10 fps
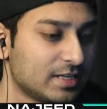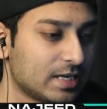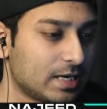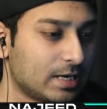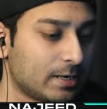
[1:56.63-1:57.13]

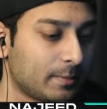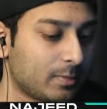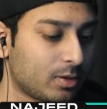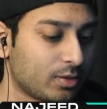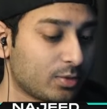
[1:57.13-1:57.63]

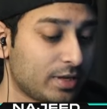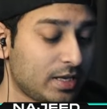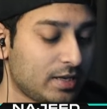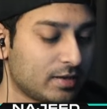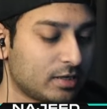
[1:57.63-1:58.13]
Although
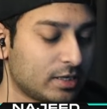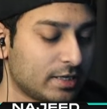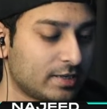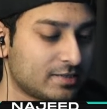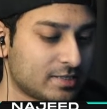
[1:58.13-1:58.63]

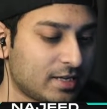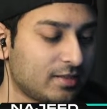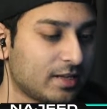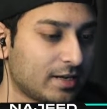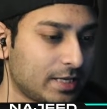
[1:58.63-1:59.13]
it is
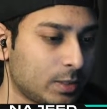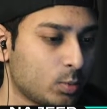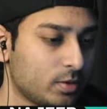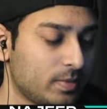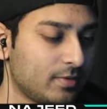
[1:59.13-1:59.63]
said that he
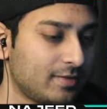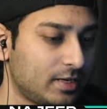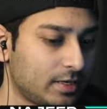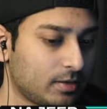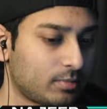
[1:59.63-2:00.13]
would be
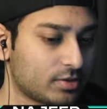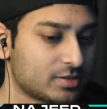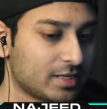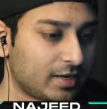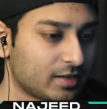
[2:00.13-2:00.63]
wearing
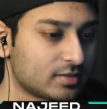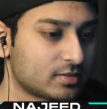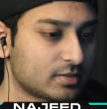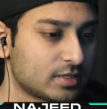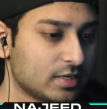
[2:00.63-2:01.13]

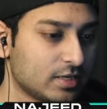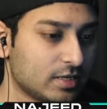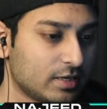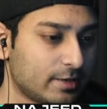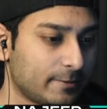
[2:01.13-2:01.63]
prosthetics
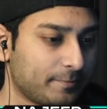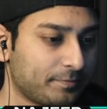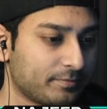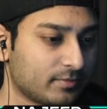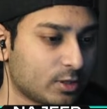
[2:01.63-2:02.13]

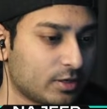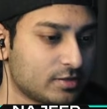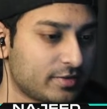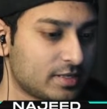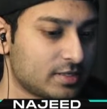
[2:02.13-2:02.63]
on
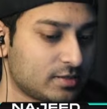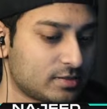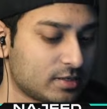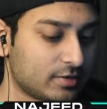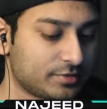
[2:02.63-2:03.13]
his face
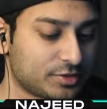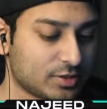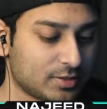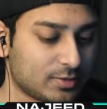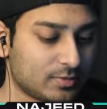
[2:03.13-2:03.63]
stuff.
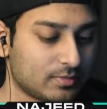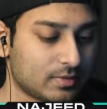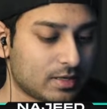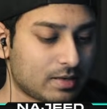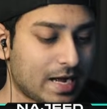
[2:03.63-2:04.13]
So
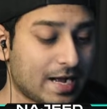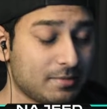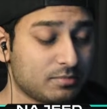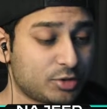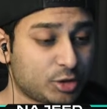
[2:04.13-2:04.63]

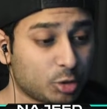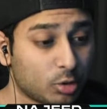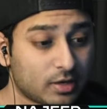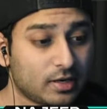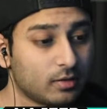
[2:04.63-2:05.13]
I'm
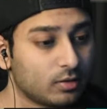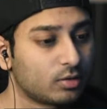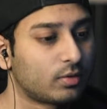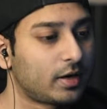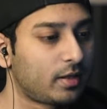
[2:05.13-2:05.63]
sure he'll
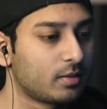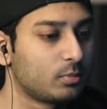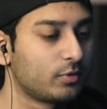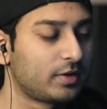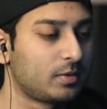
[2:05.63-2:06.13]
look great in the
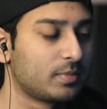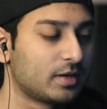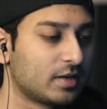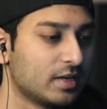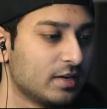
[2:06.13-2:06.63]
movie.
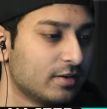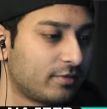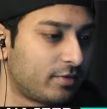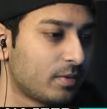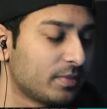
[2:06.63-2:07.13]
But
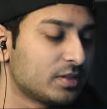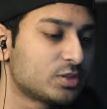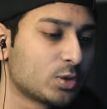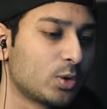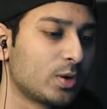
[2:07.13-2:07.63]
from this
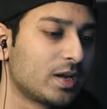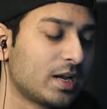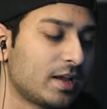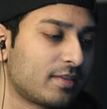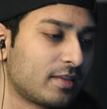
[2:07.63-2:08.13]
toy,
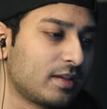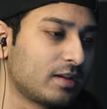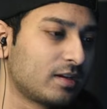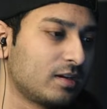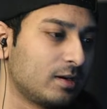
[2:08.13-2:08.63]
I
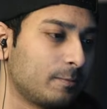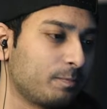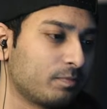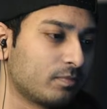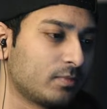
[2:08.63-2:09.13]
think
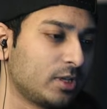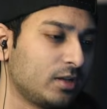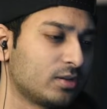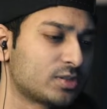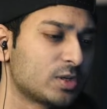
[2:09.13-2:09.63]

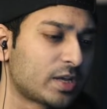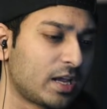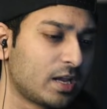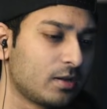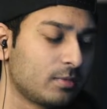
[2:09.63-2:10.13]
he looks
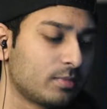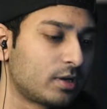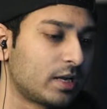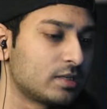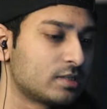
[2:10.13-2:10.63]
okay.
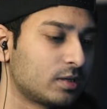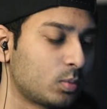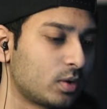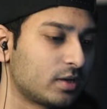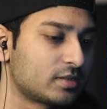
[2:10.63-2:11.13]
But I still
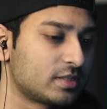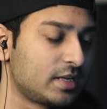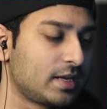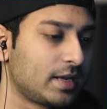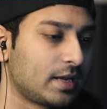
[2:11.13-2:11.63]
want to
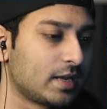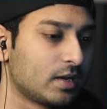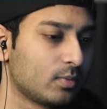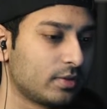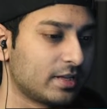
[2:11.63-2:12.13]
see
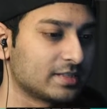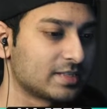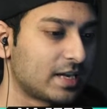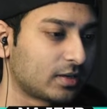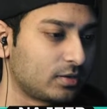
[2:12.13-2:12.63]
what the
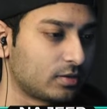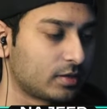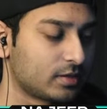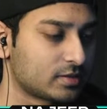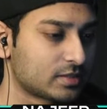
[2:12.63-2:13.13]
exact look
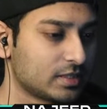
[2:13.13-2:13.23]
is.